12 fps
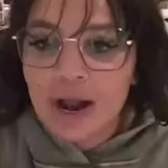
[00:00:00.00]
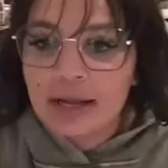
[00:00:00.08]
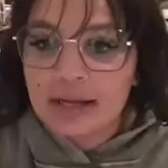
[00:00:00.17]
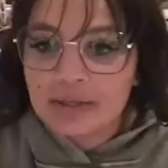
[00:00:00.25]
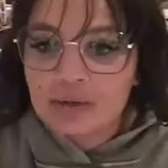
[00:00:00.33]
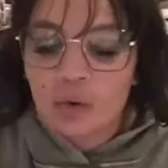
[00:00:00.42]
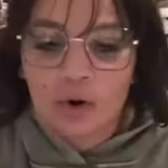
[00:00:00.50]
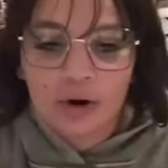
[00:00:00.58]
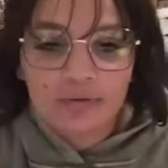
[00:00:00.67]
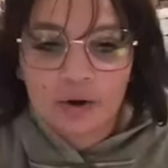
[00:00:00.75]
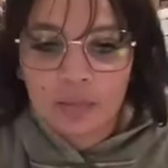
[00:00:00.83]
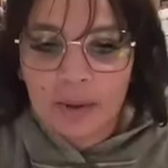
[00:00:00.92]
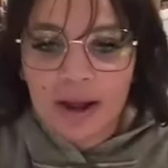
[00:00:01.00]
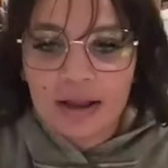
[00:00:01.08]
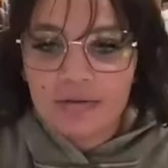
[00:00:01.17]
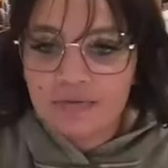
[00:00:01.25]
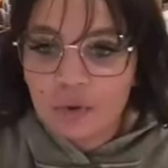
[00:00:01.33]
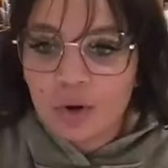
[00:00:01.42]
price or if they're
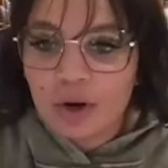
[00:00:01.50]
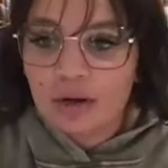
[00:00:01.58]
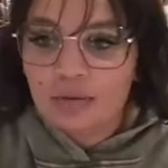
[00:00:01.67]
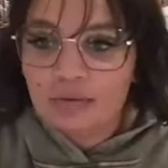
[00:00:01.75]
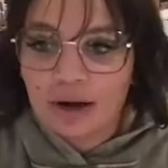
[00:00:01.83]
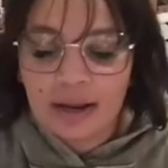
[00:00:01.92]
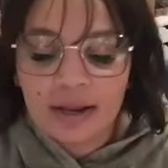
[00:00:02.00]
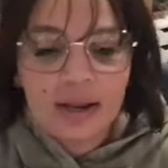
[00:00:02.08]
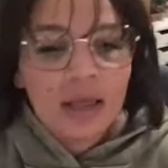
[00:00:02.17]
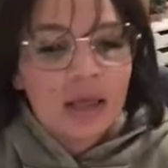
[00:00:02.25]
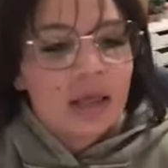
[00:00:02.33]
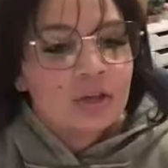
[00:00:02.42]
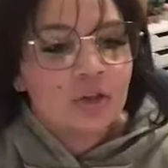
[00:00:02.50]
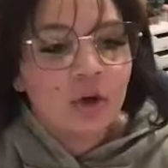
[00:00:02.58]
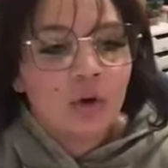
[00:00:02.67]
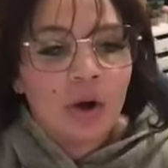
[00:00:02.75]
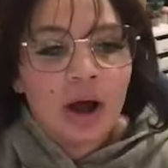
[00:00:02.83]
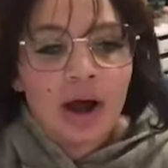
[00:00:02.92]
buying four right
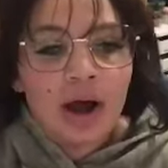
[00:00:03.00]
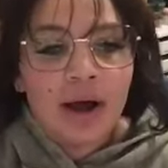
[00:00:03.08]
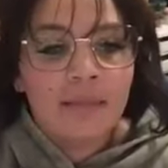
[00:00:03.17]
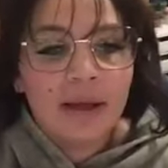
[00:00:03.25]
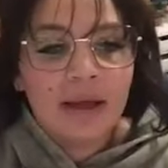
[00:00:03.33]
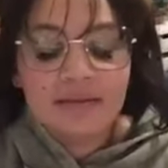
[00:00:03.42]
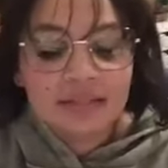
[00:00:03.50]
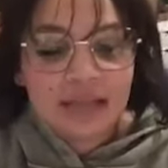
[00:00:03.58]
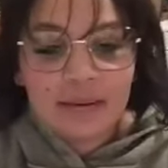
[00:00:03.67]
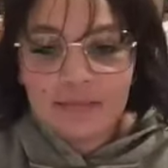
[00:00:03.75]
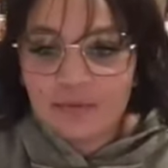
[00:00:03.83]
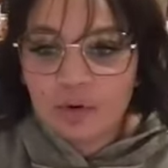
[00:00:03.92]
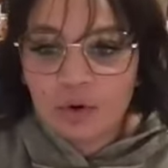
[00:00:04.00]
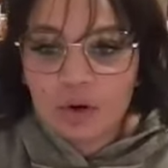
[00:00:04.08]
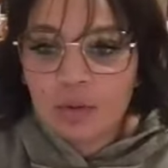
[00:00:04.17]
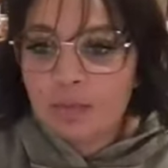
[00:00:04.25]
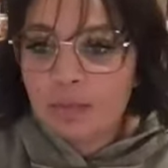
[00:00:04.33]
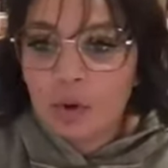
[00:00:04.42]
so, um, and same
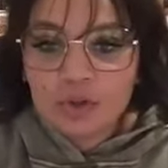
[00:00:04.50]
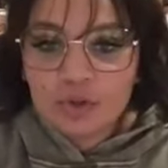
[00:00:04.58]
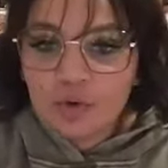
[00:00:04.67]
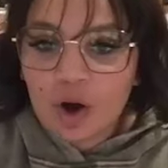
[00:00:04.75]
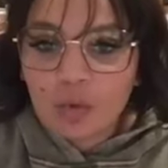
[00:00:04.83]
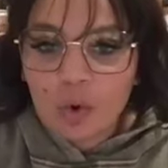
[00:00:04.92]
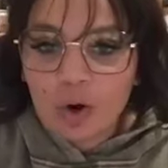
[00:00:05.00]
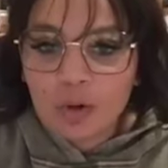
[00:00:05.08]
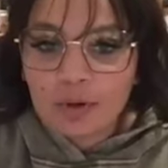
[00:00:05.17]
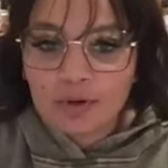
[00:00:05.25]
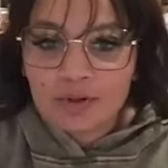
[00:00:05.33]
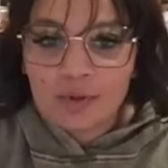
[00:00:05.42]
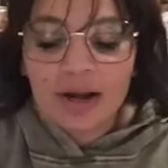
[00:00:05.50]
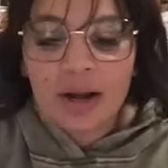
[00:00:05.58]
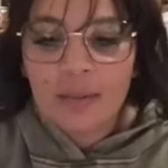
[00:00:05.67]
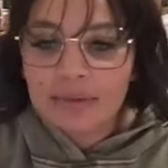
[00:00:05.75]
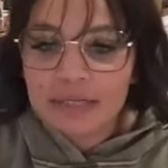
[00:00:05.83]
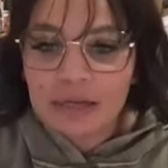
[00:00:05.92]
for most of our warmers, right?
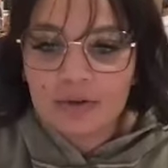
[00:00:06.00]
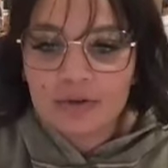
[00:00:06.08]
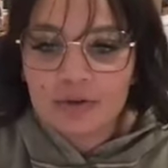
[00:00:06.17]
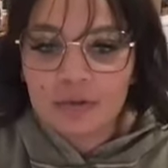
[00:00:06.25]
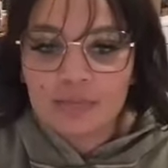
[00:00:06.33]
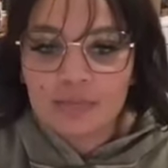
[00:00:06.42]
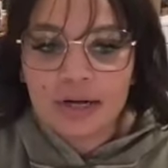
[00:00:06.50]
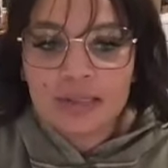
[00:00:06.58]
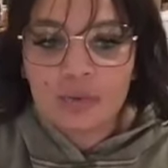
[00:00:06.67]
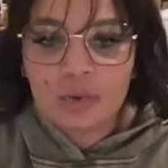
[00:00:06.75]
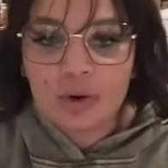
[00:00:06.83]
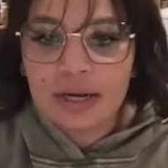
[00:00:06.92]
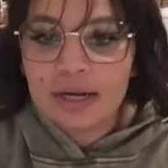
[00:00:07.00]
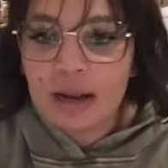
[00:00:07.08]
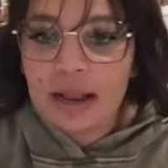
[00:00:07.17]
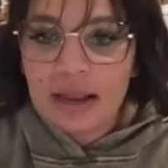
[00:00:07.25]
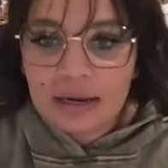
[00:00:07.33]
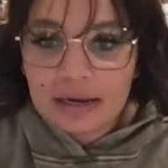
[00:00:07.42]
Up until a certain price point,
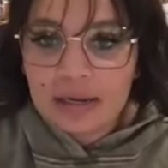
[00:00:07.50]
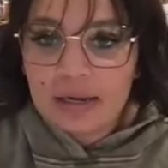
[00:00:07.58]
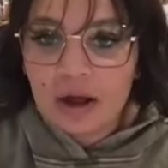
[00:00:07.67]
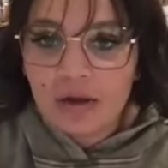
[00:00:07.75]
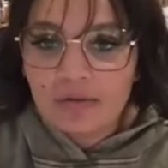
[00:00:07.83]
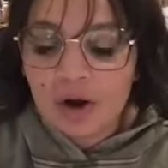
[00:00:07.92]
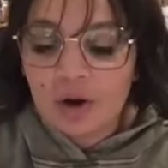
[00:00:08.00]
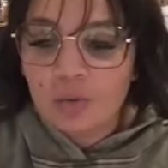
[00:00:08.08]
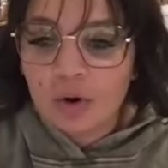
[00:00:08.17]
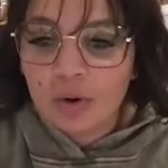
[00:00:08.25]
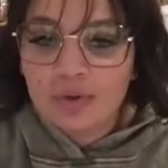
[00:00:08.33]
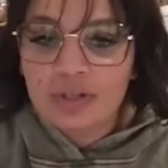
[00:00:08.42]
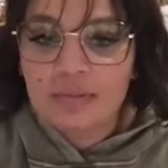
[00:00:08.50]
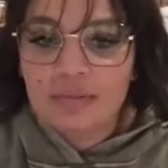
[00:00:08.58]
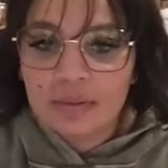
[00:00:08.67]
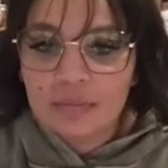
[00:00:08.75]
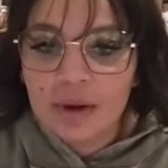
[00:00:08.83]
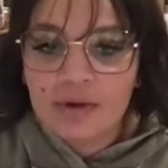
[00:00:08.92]
any of our warmers can
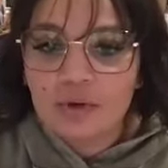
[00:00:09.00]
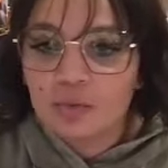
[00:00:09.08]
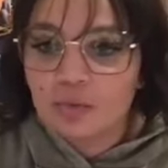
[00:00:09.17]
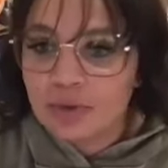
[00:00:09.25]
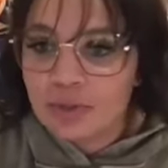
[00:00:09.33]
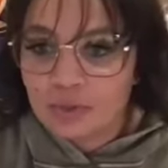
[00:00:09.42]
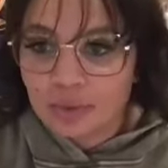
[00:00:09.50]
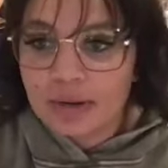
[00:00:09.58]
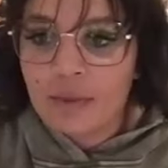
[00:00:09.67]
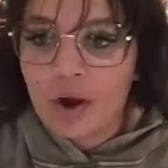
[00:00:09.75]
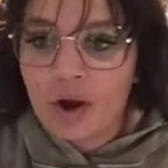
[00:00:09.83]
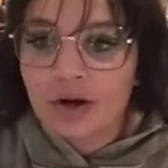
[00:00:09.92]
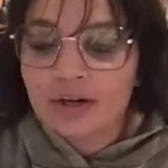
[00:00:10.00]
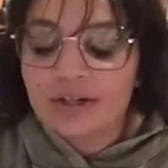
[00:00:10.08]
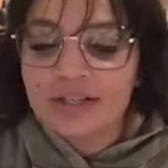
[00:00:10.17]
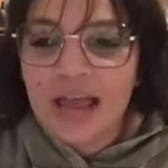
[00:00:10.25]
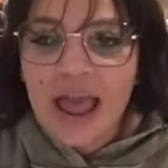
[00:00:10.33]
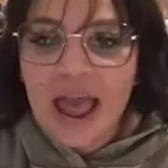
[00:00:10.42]
be bundled with three
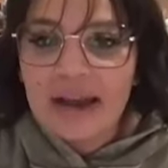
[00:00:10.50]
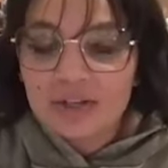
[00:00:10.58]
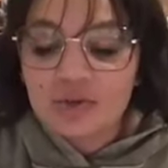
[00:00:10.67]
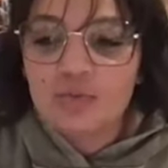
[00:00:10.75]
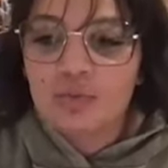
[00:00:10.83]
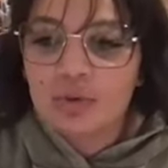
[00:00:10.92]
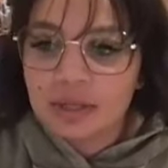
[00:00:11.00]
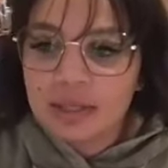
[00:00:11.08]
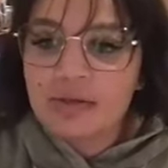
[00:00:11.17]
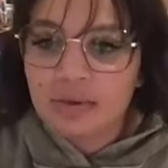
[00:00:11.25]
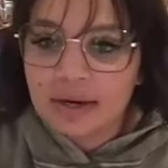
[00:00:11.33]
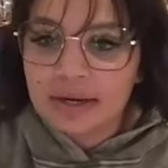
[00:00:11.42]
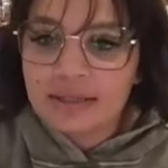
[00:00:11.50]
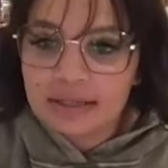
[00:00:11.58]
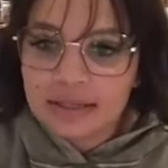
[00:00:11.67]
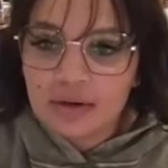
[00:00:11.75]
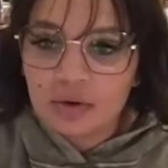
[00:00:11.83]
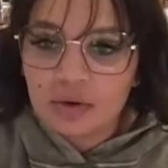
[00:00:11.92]
bars, and it's a really great
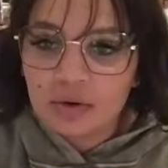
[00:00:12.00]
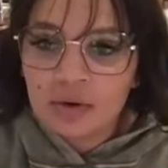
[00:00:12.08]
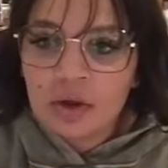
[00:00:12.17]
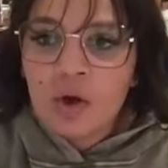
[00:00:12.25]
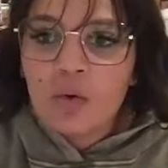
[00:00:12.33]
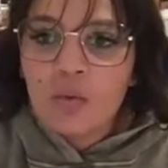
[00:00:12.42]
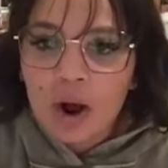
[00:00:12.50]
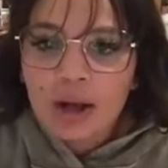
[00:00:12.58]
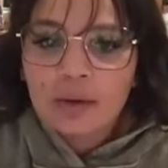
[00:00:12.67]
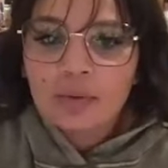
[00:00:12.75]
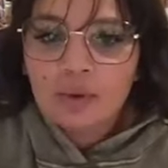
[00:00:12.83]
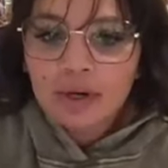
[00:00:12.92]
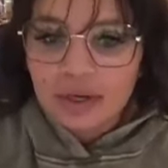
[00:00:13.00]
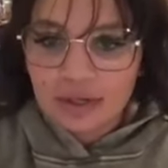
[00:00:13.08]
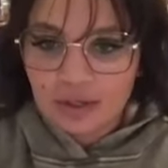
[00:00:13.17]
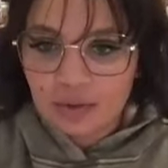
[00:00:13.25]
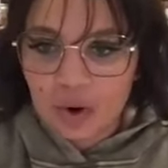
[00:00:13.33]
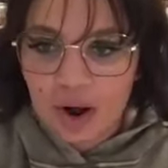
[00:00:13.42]
deal. Why wouldn't
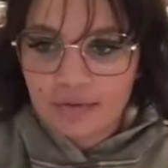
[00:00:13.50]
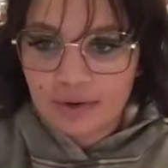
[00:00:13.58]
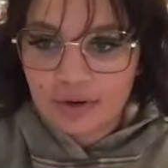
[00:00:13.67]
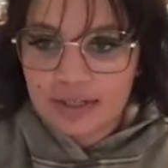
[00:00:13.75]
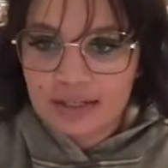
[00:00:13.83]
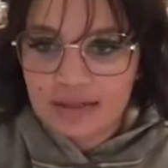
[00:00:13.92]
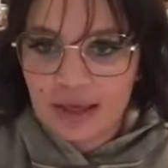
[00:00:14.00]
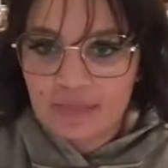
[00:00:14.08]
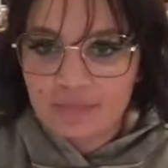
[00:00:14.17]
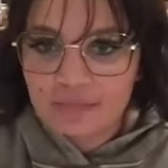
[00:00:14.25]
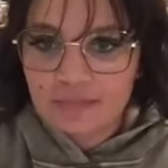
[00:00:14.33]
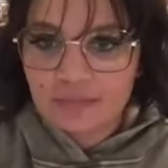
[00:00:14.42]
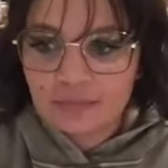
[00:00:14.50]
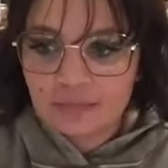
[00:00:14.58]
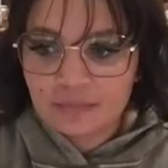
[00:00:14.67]
you offer it to them?